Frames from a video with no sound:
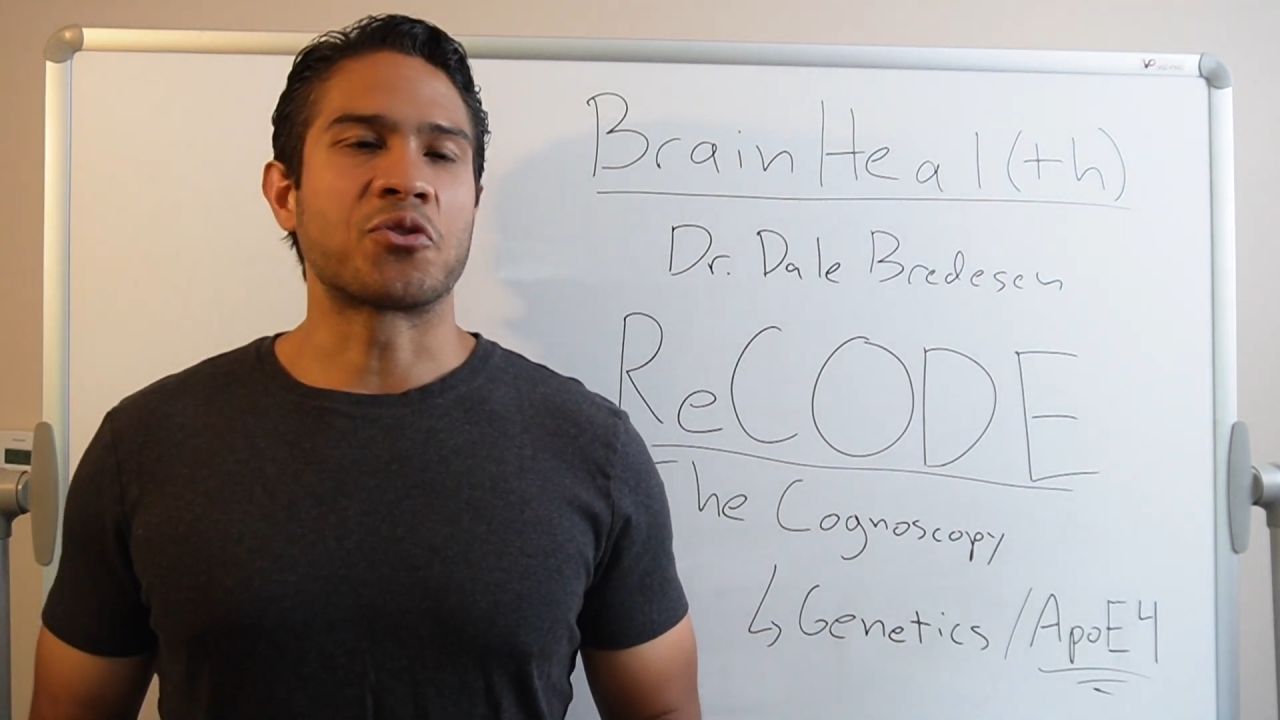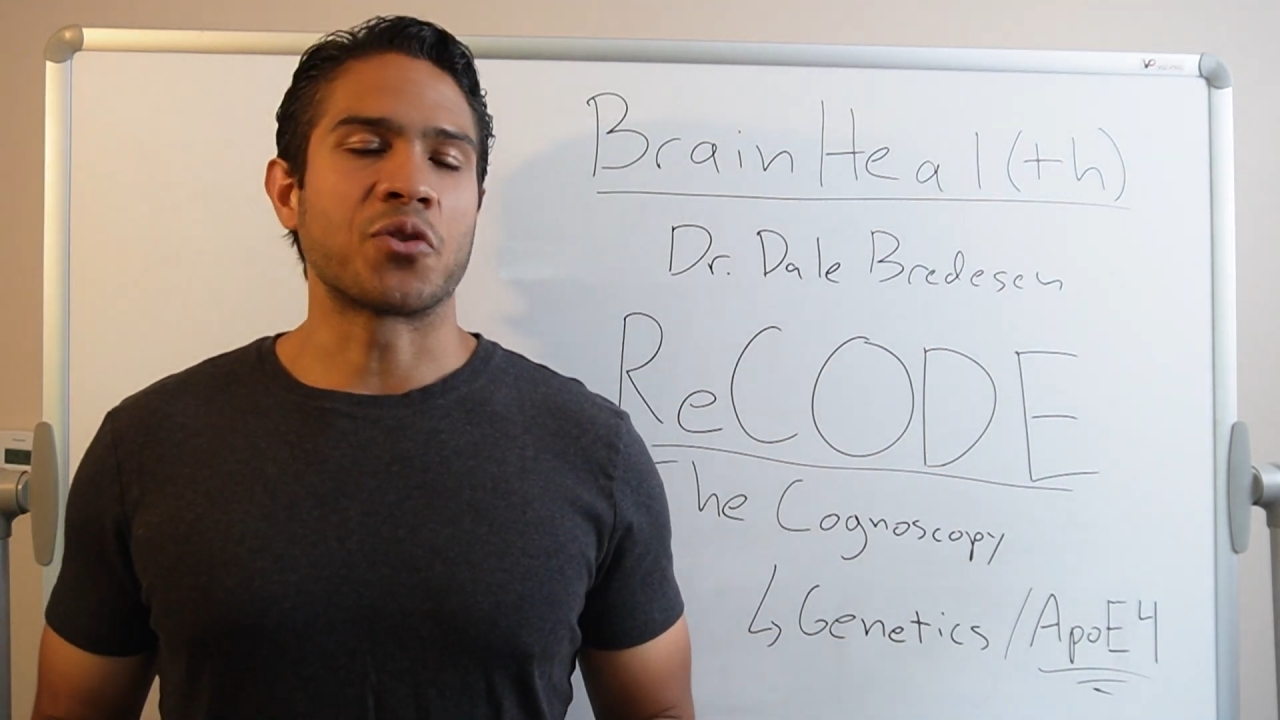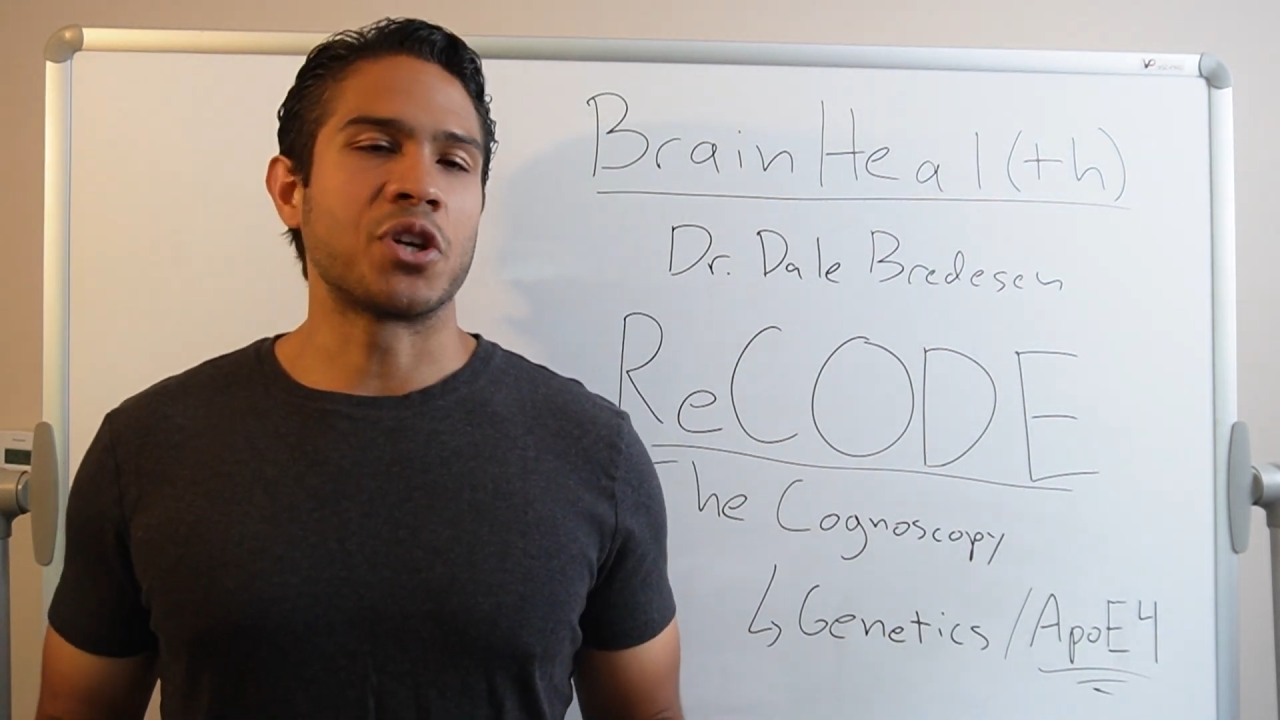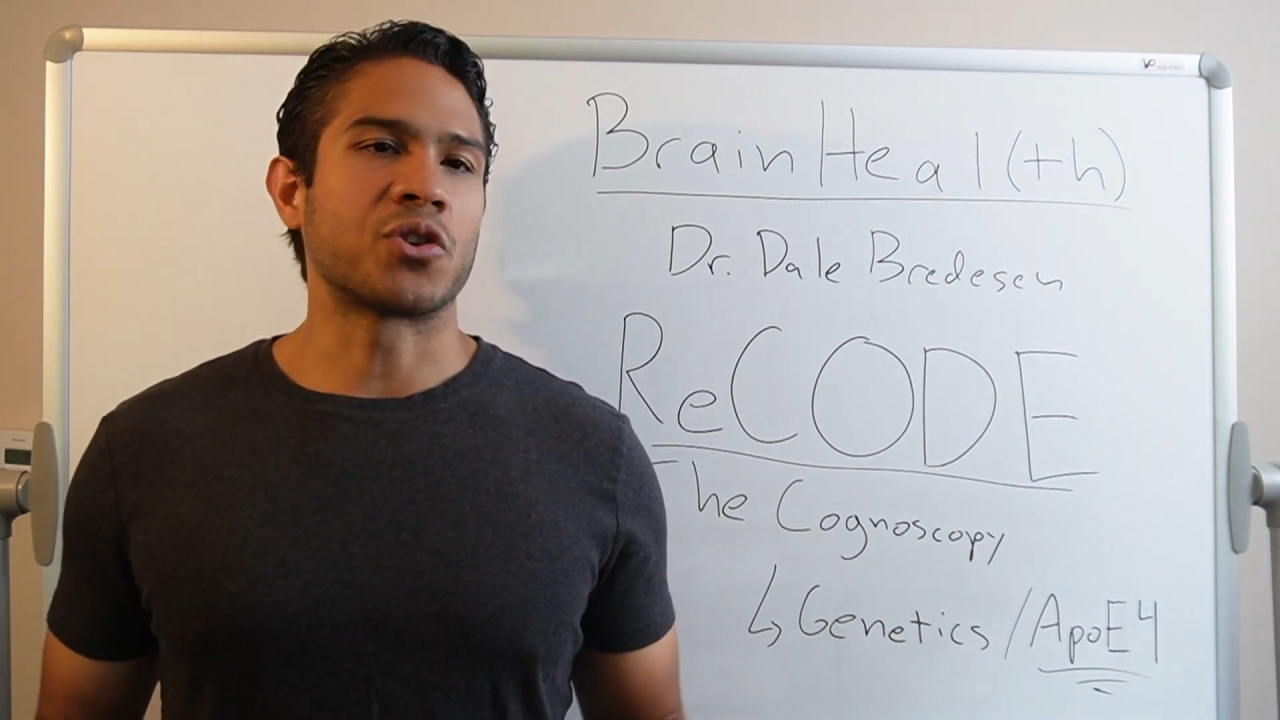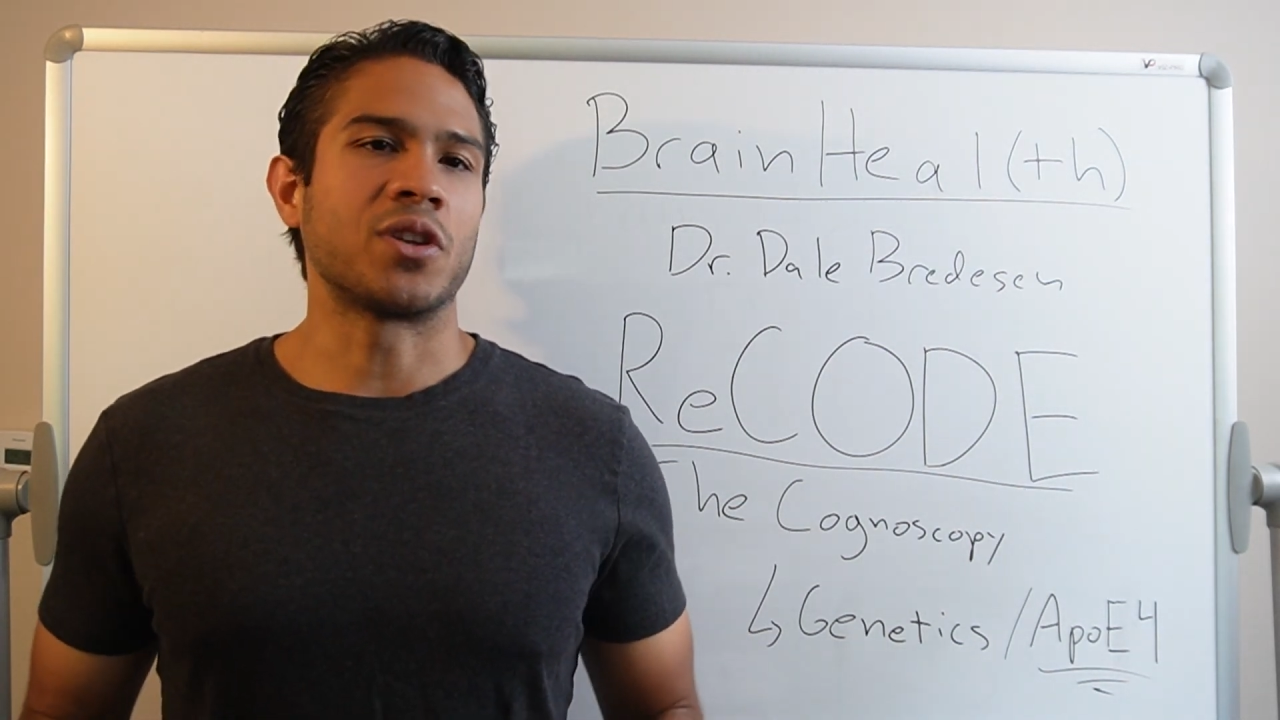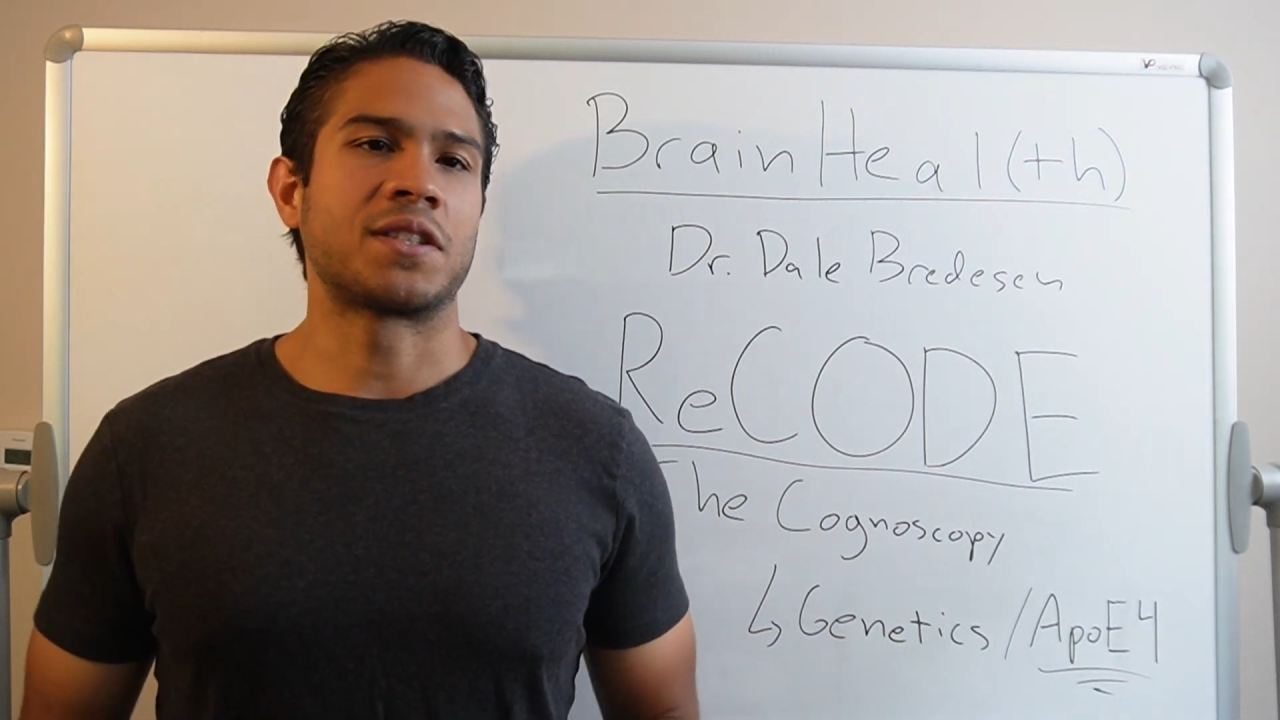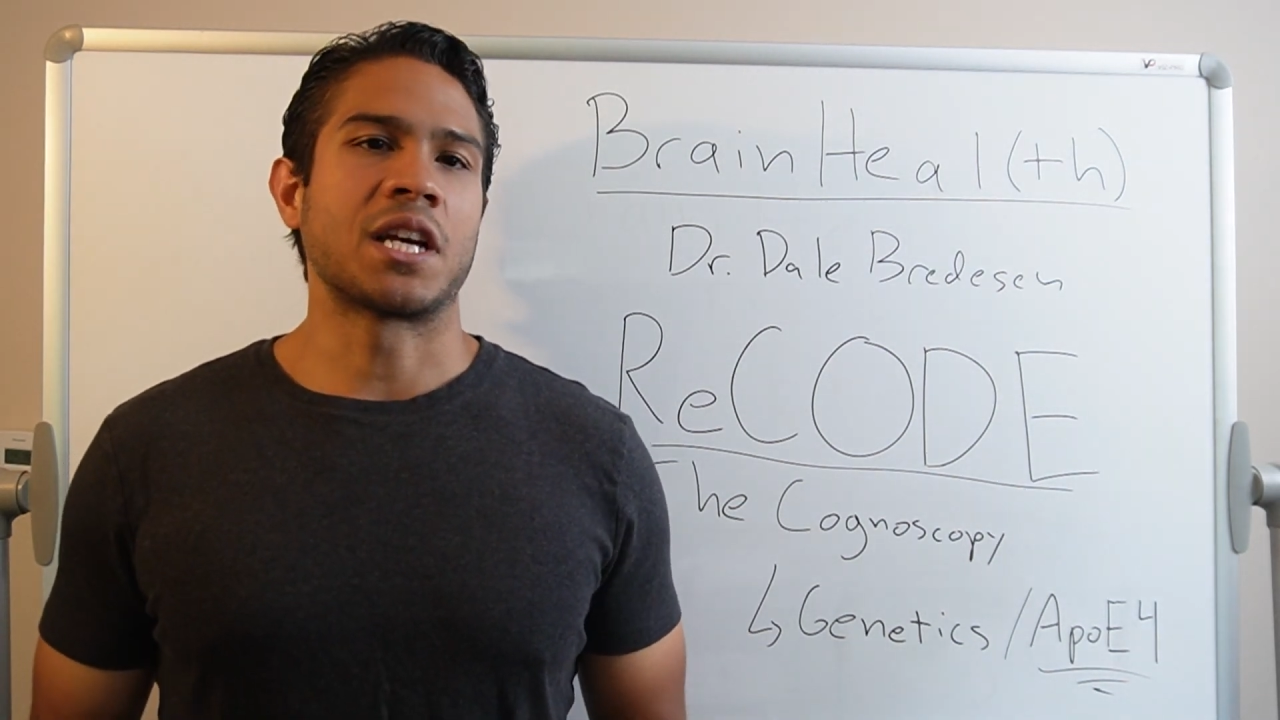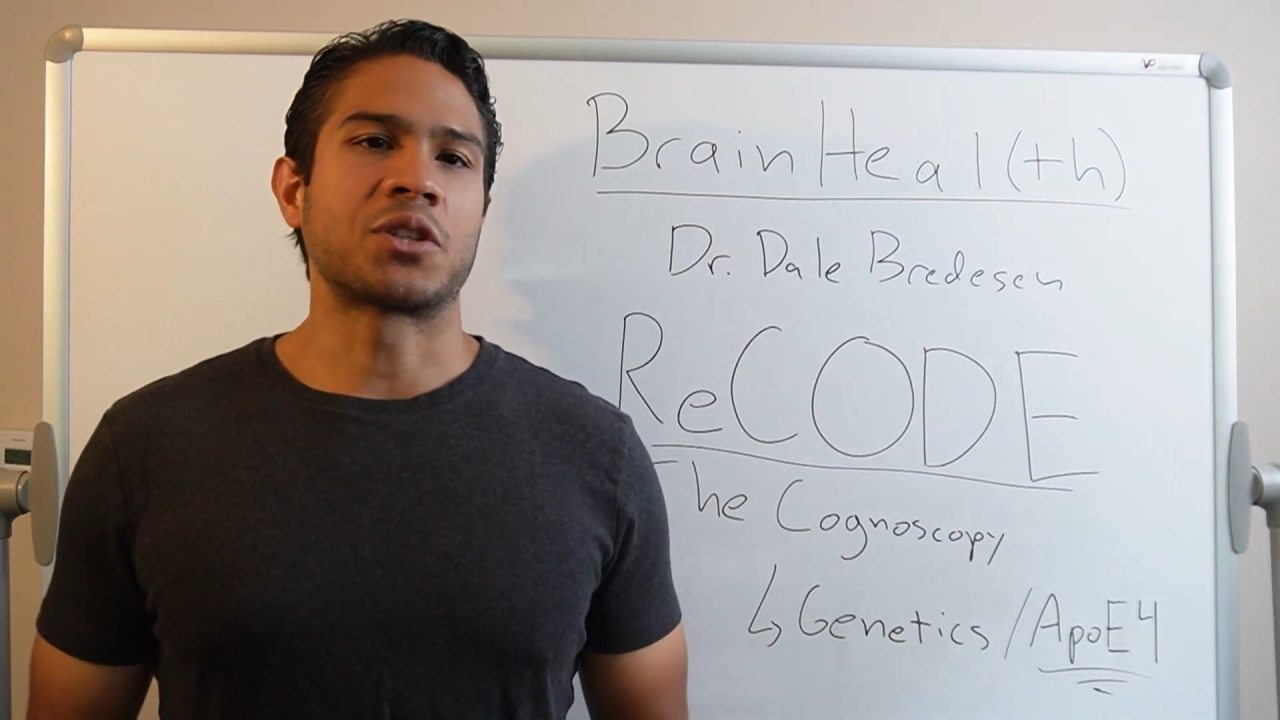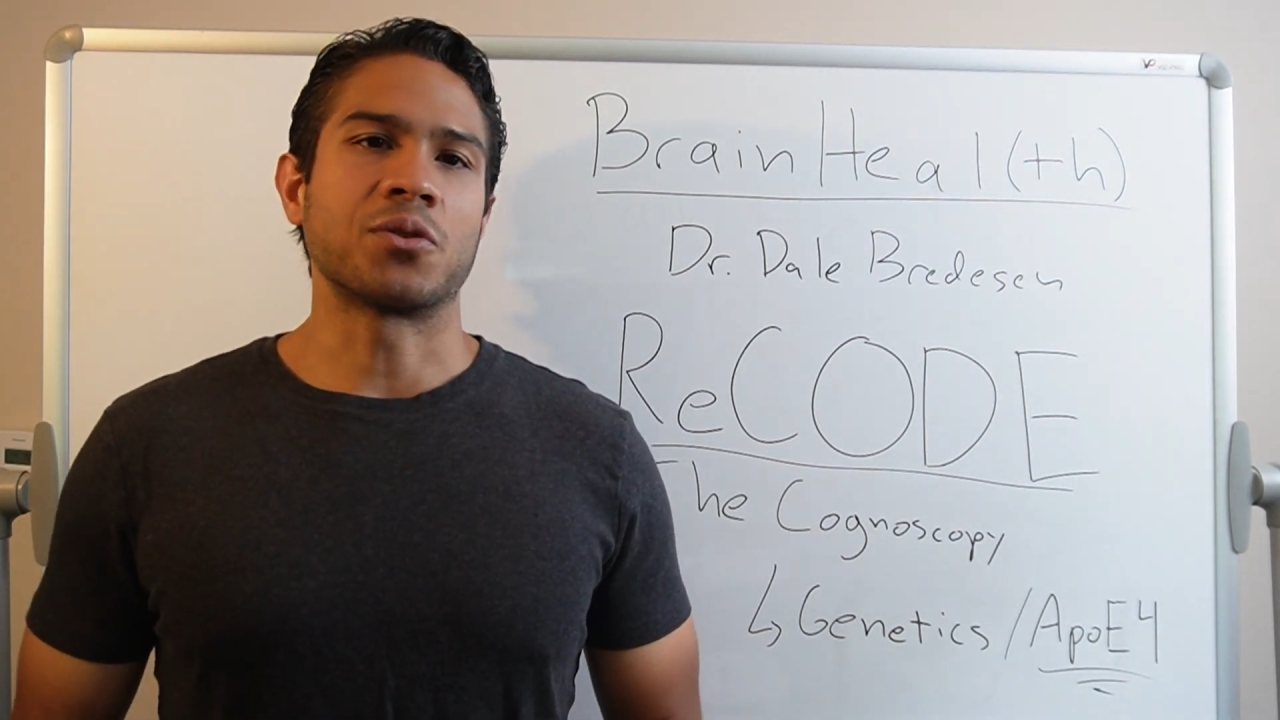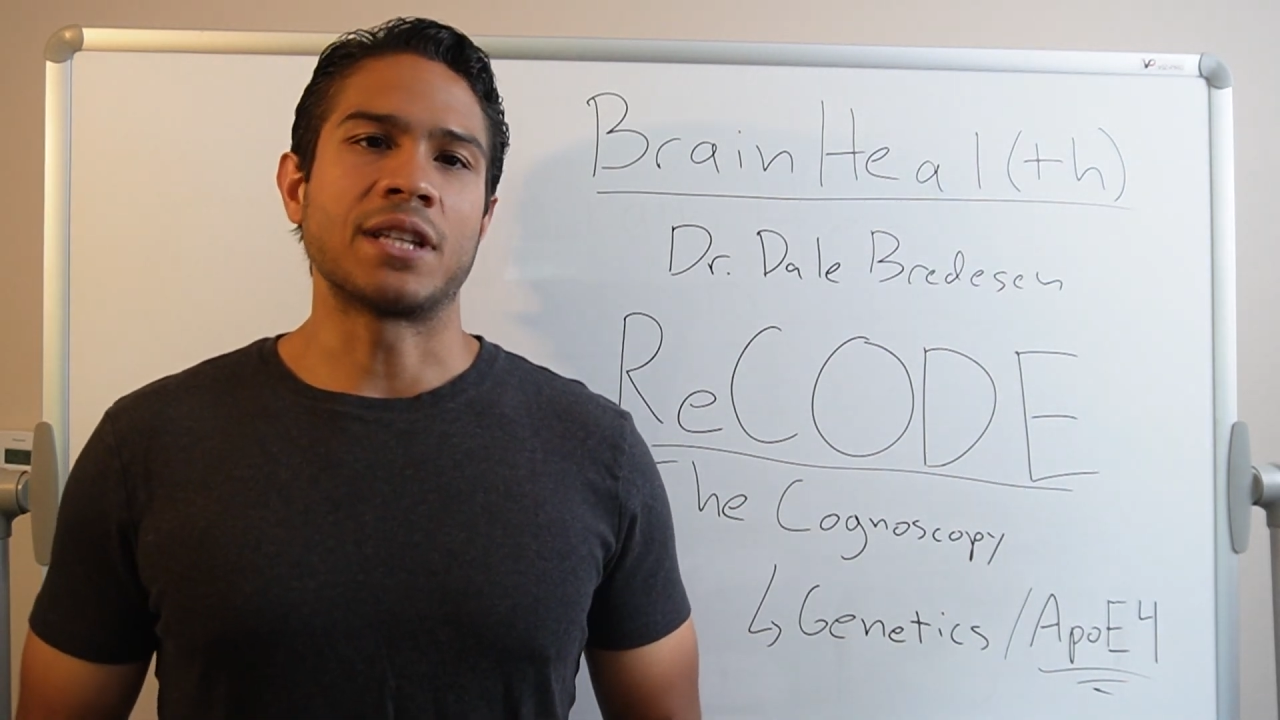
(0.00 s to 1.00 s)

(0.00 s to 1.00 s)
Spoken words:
traditional ancestral